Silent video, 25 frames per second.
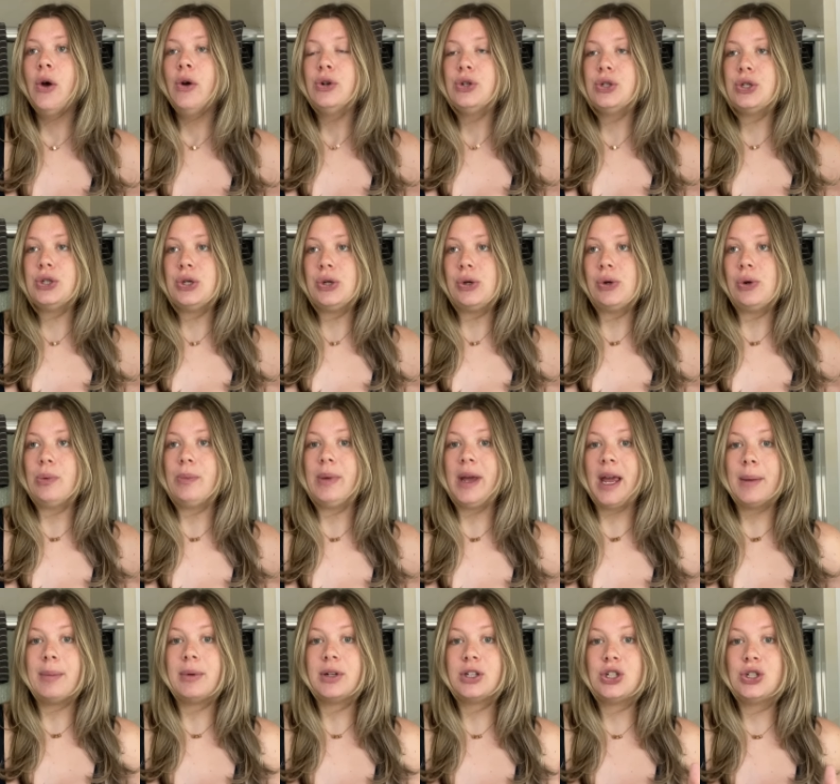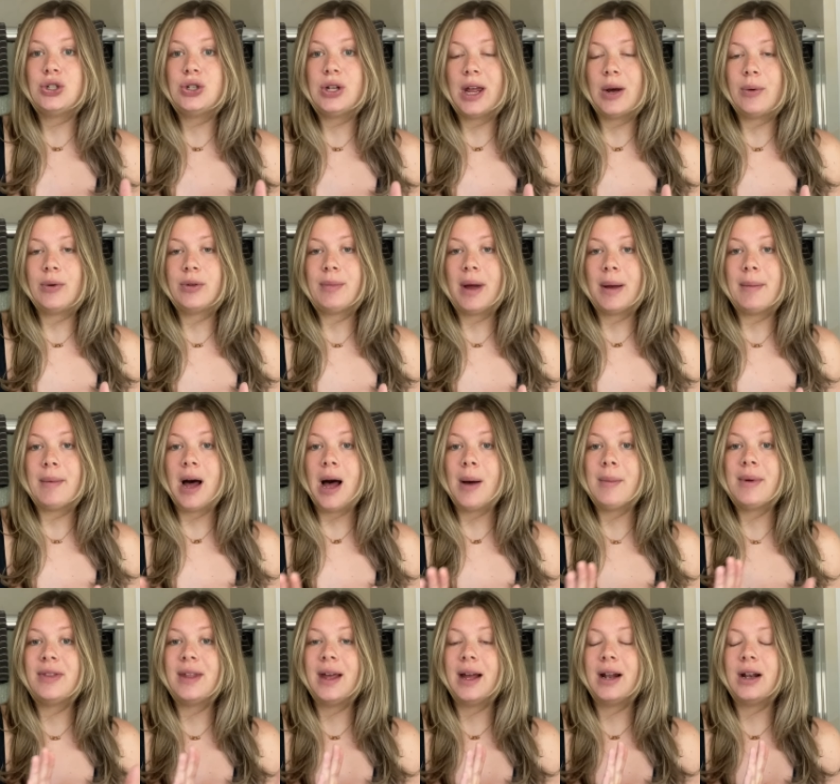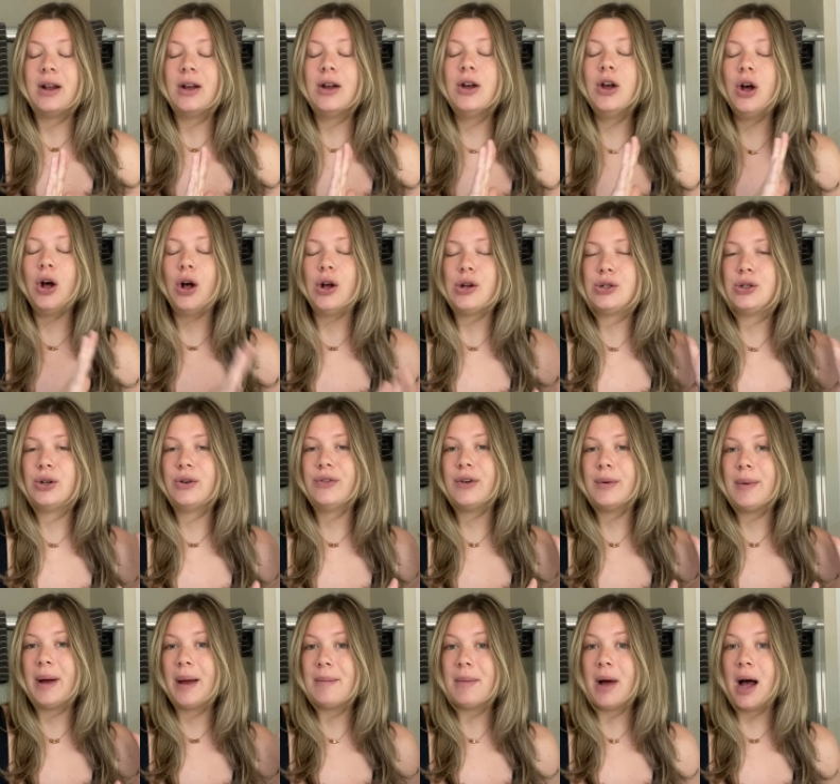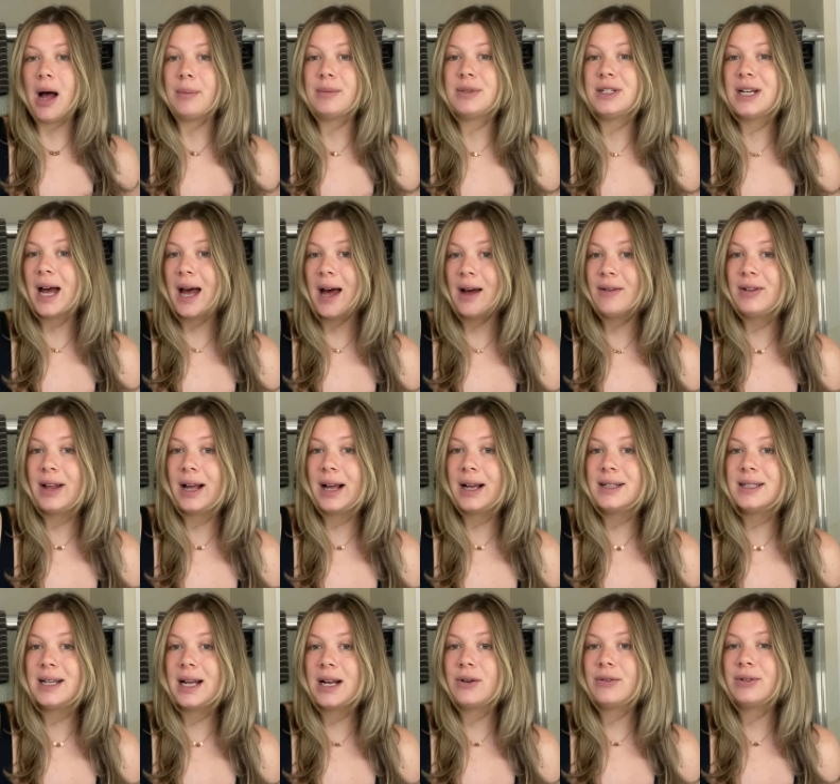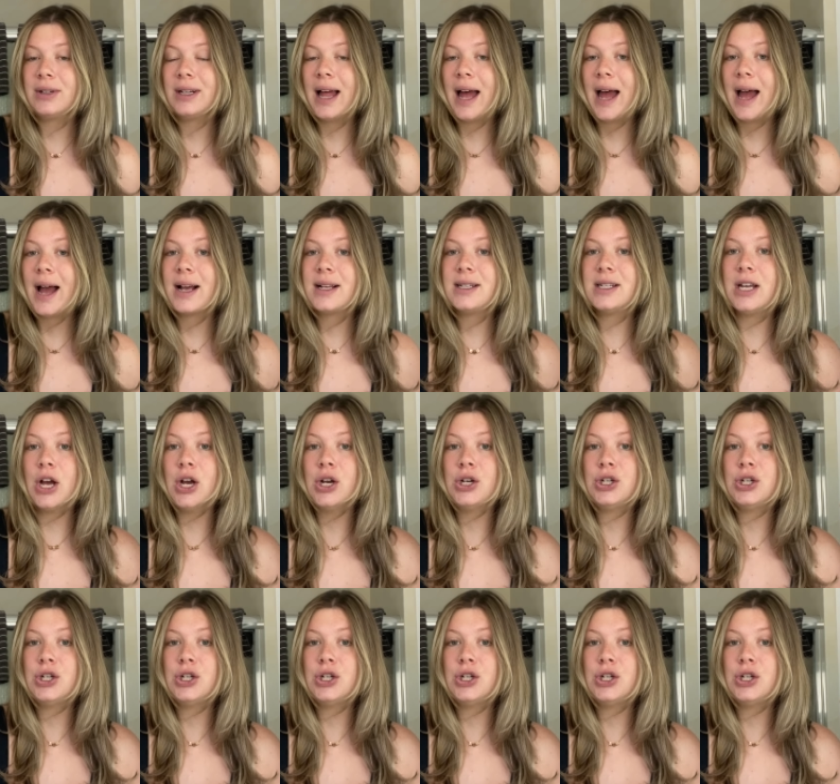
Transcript: to be able to do that with my mom and then also for my mom to have like a day to relax.